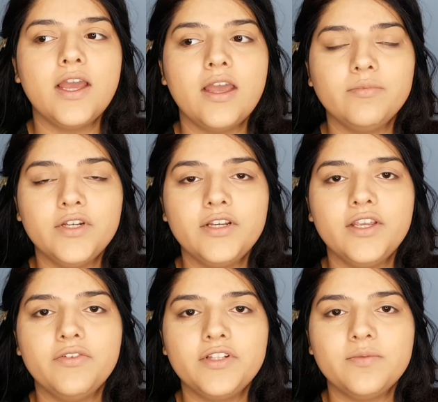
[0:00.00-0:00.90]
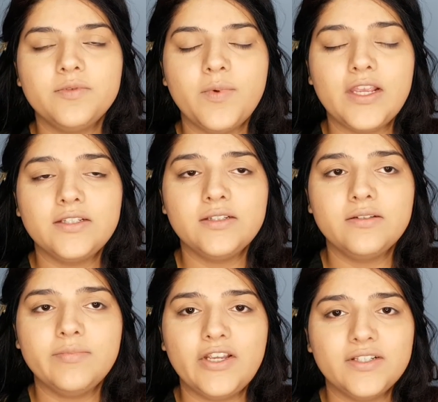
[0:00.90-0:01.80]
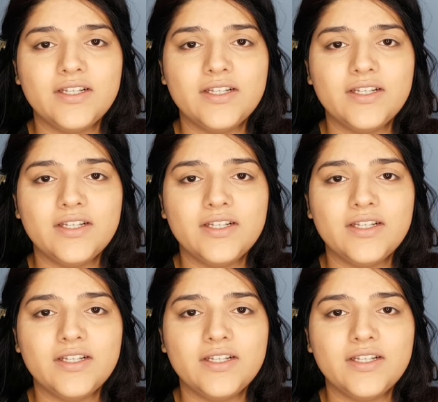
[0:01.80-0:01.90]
I'm gonna give it some space, because